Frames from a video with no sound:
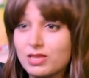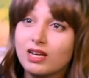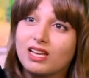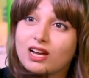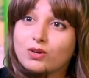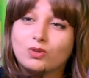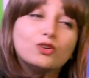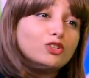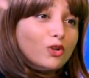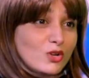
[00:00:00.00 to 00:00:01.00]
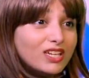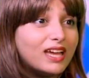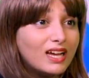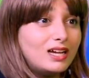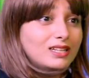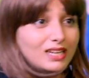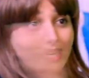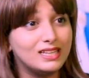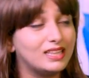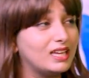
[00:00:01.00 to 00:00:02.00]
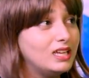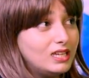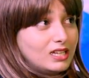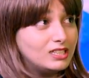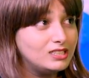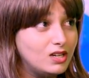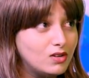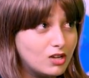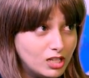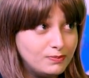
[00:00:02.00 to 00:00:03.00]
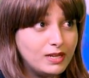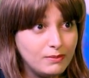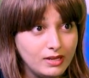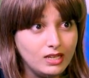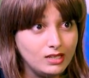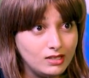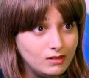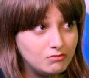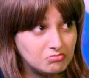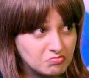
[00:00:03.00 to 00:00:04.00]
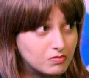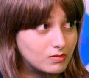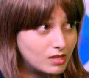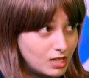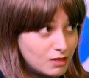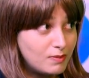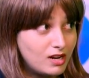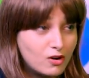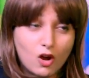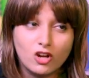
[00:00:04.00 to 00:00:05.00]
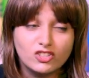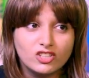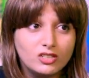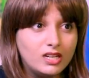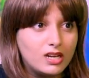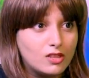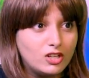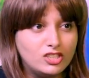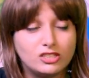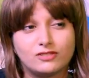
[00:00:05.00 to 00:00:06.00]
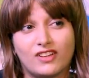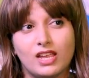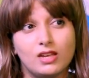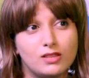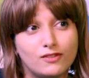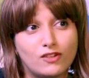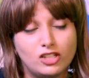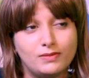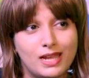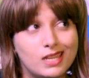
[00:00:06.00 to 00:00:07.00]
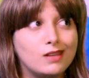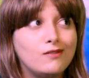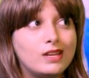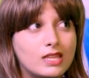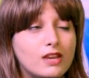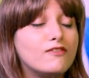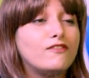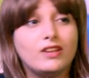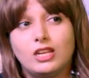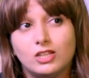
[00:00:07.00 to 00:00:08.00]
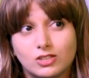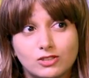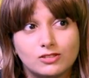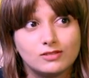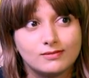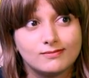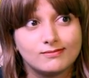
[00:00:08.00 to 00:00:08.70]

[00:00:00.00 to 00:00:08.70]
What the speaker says: Iska kya karu? Kuch ho jayega, le lete. So, cosplay me, it's been a long journey. It's not just 5 years of cosplay, we'll say 15 years.